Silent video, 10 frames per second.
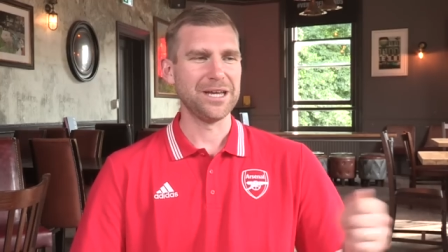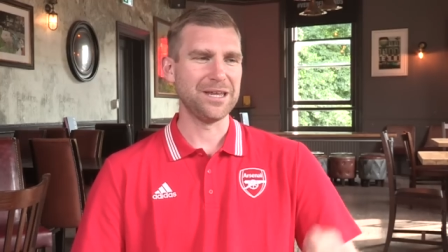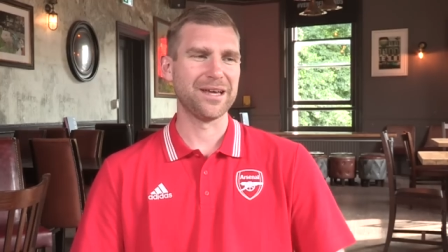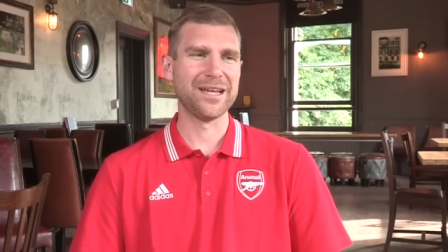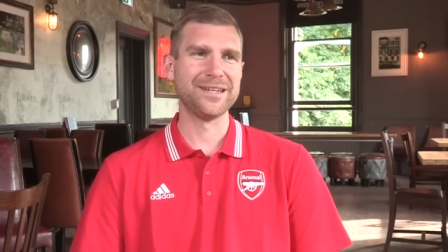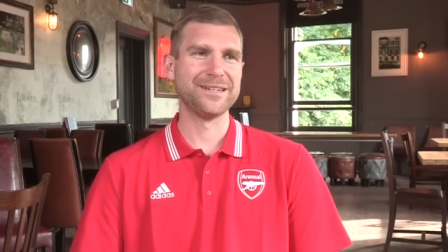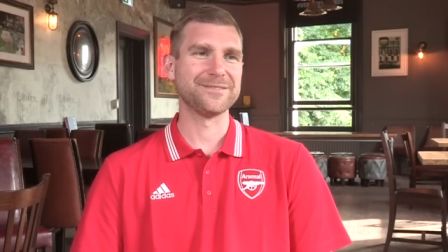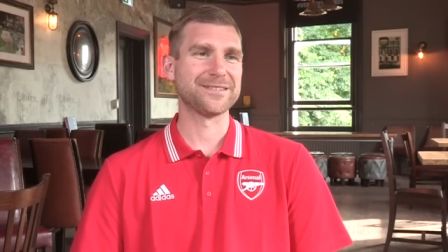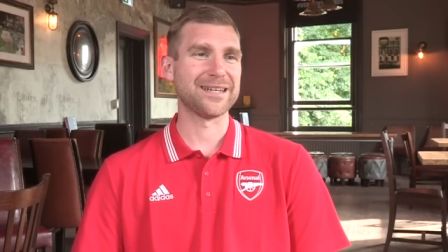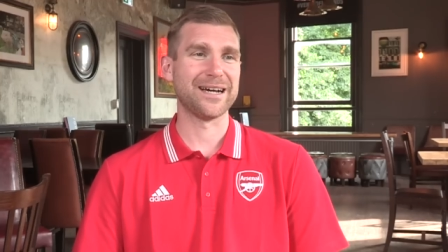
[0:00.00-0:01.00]
He then
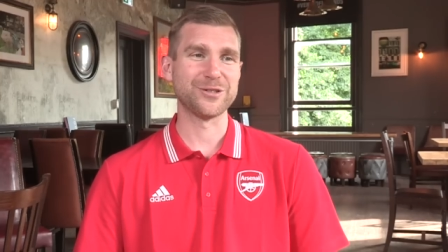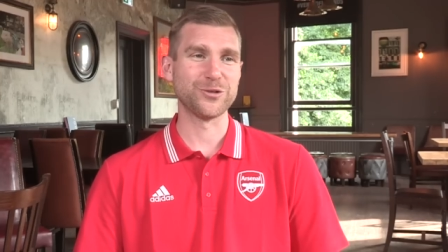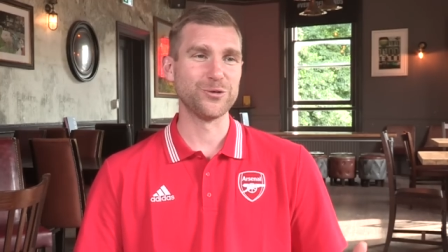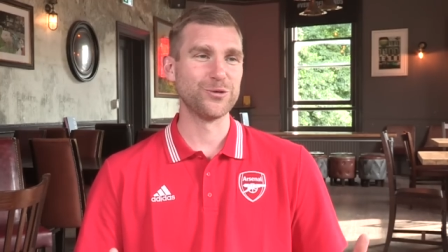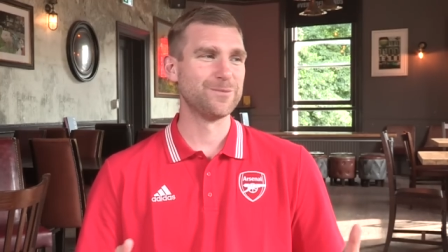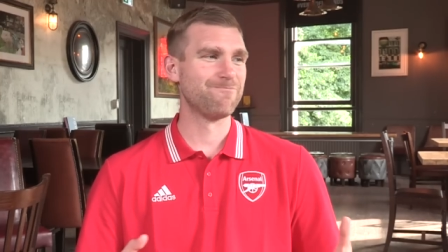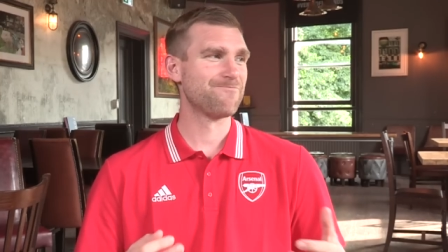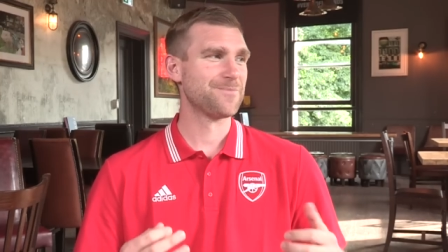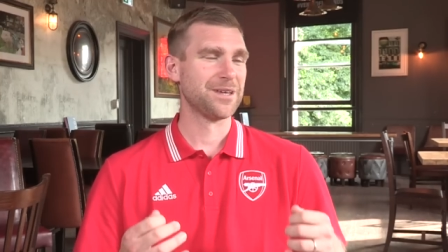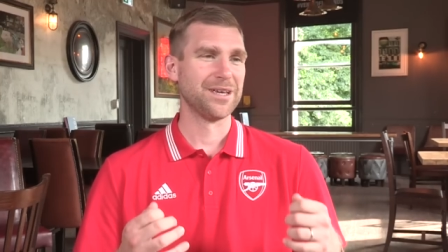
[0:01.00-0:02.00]
started to,
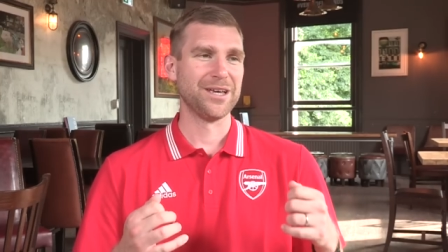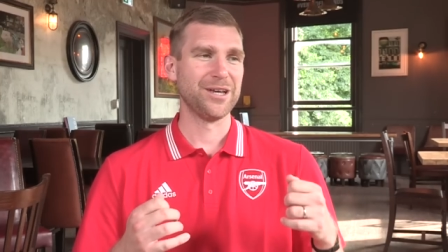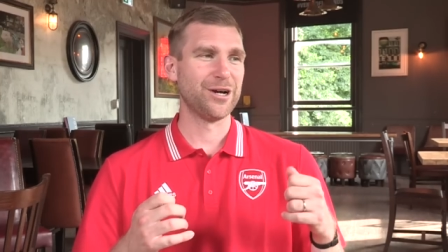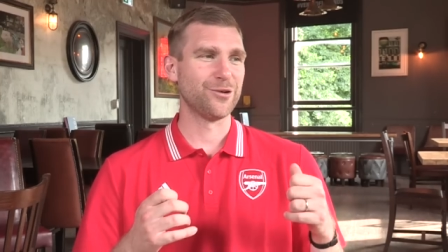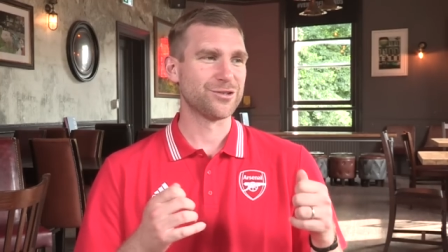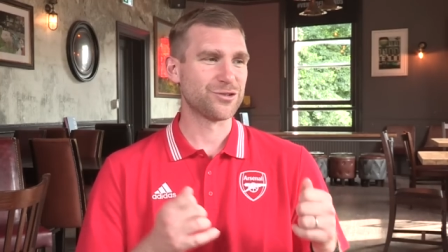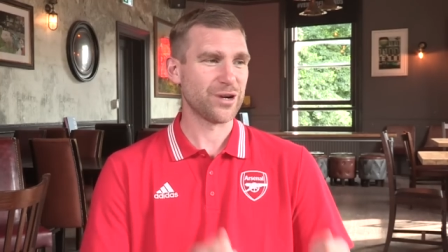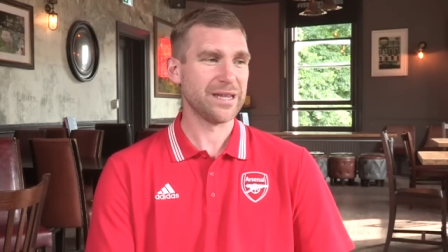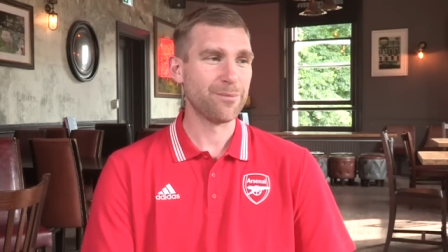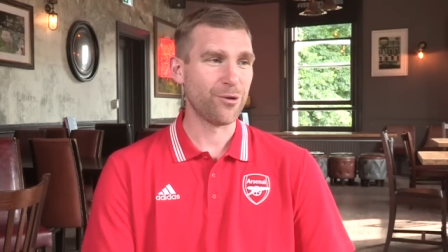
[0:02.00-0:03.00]
you know,
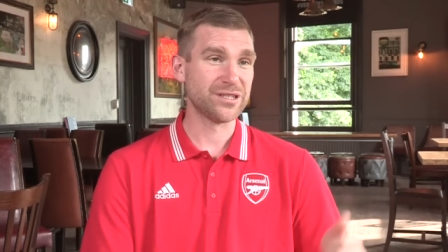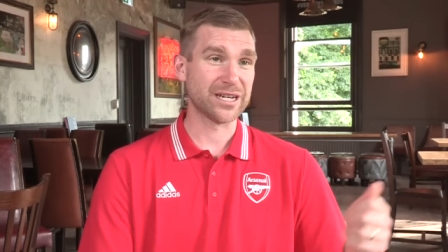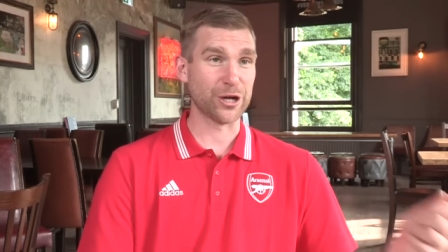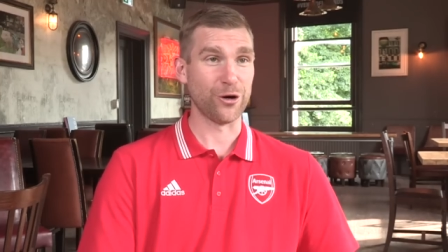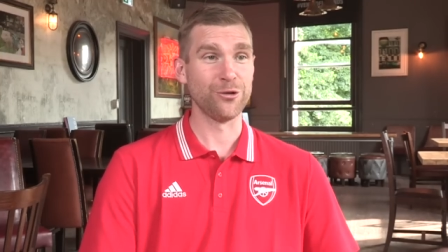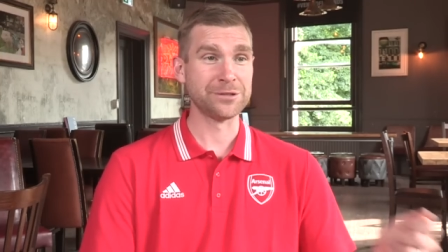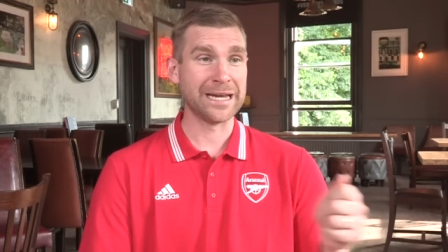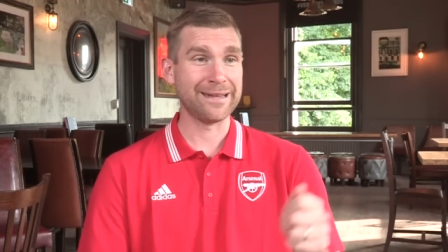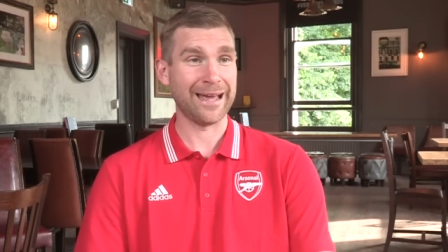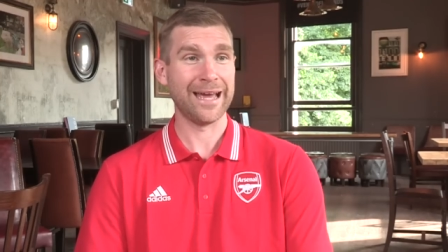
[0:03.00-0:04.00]
train the boys at
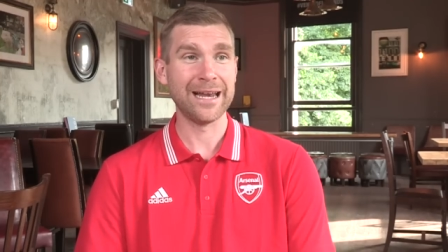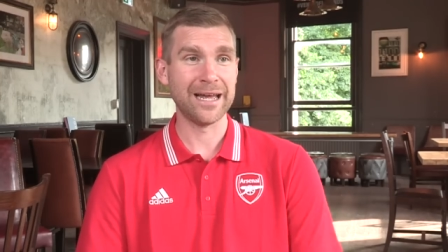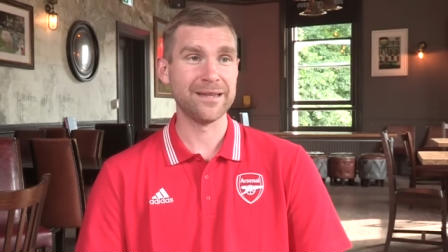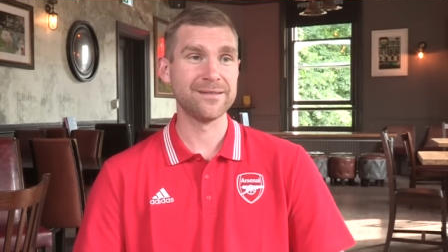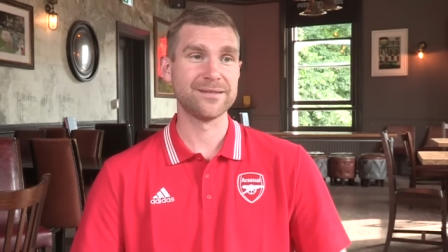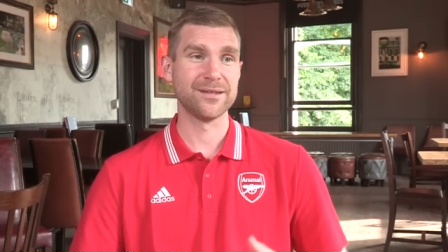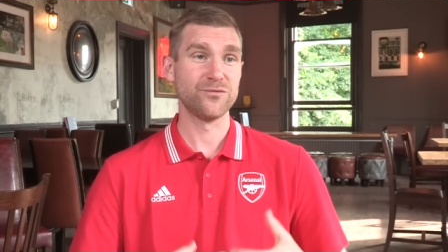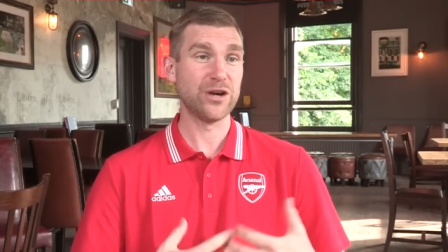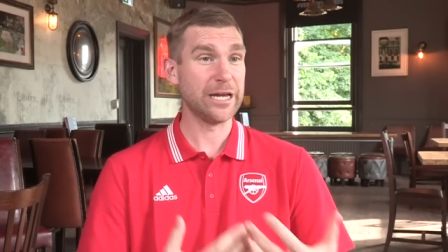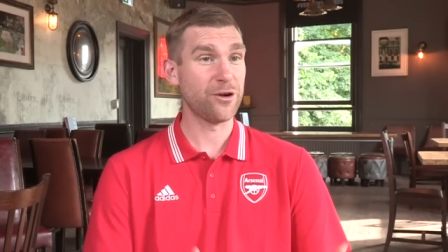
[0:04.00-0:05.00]
Colney, at Hale End,
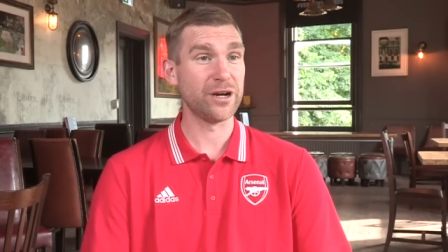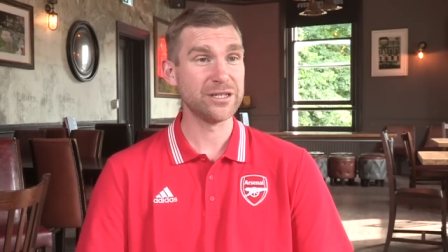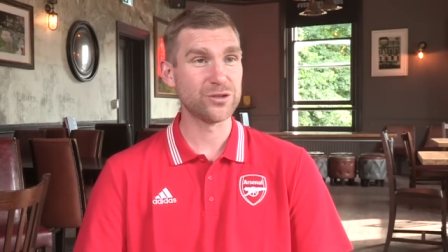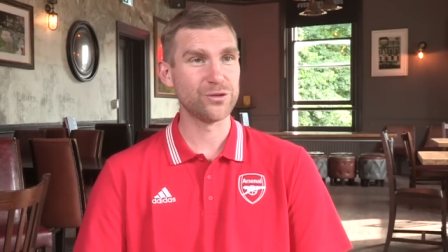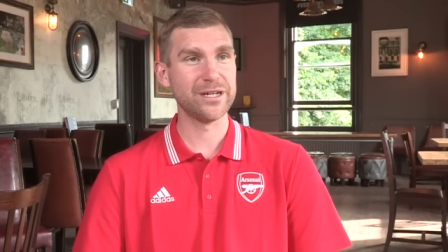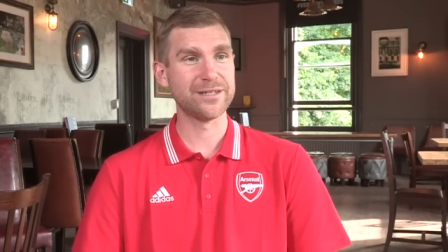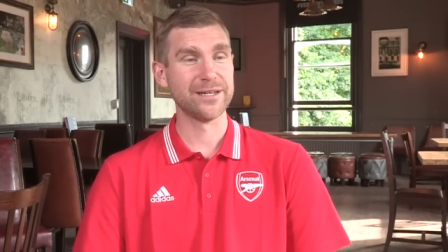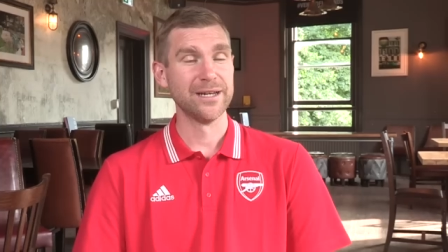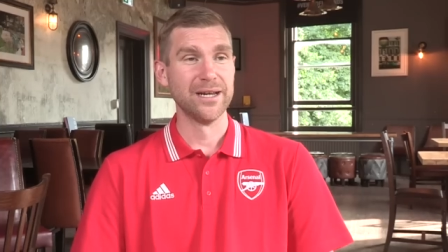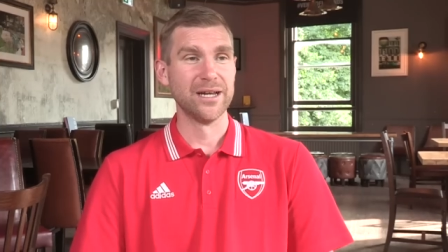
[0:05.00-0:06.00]
really got into it,
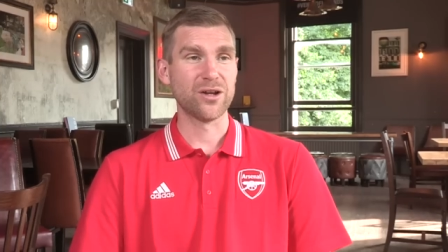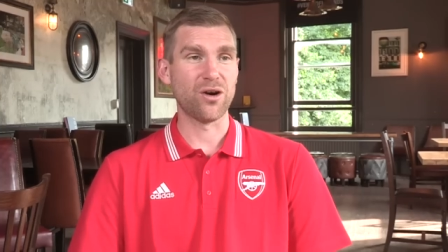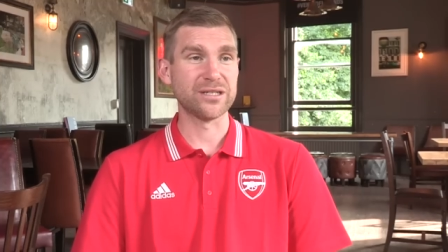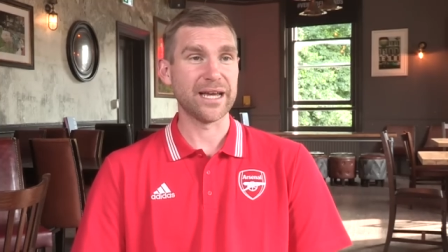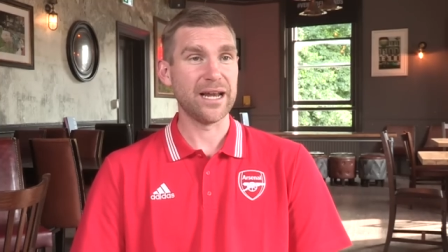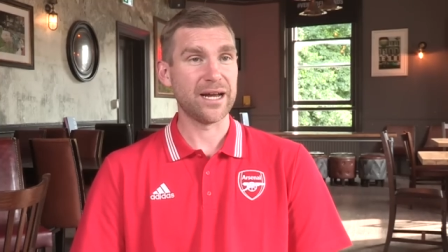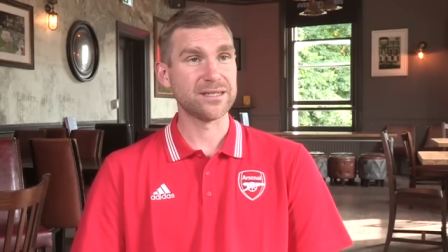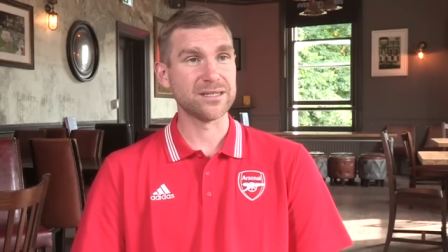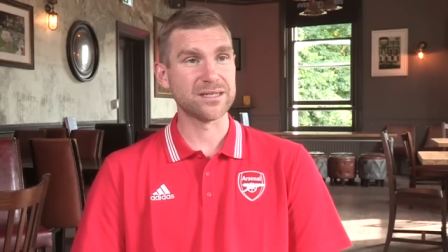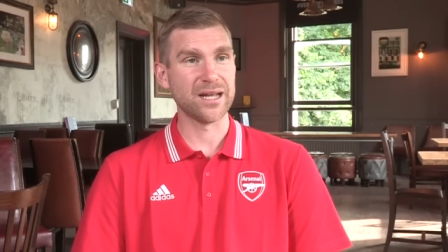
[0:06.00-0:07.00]
got his A
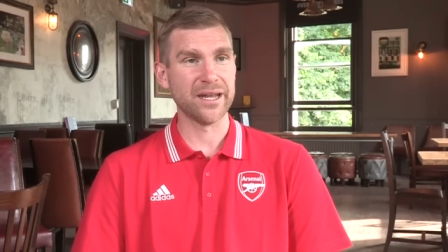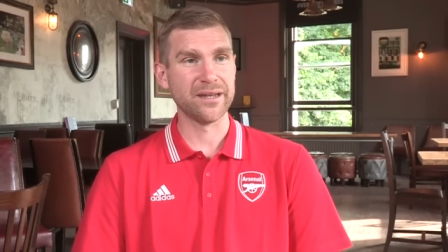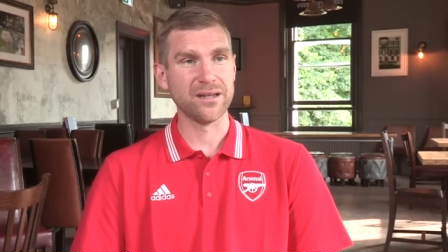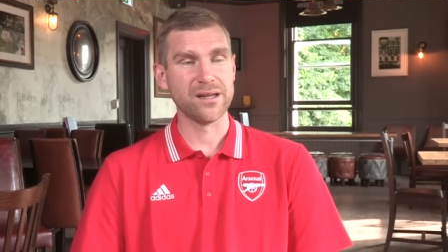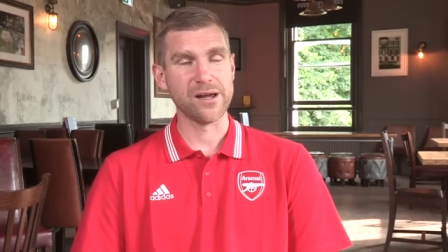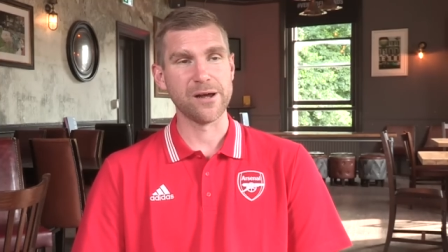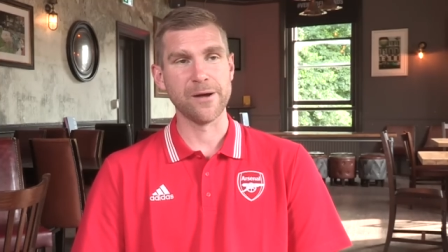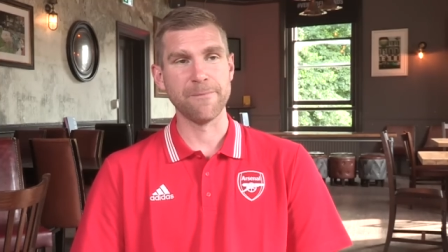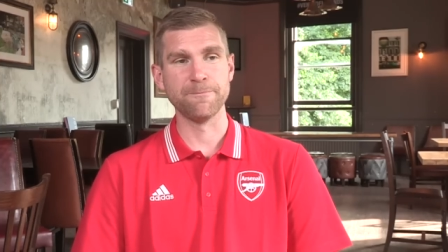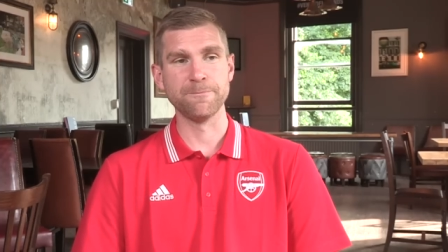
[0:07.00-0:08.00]
license done.
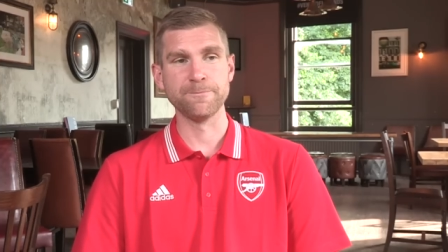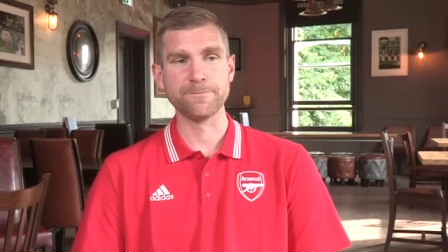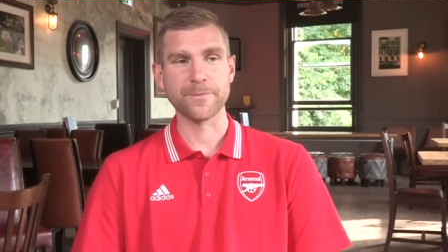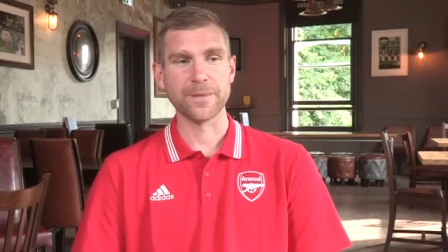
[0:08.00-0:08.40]
Um,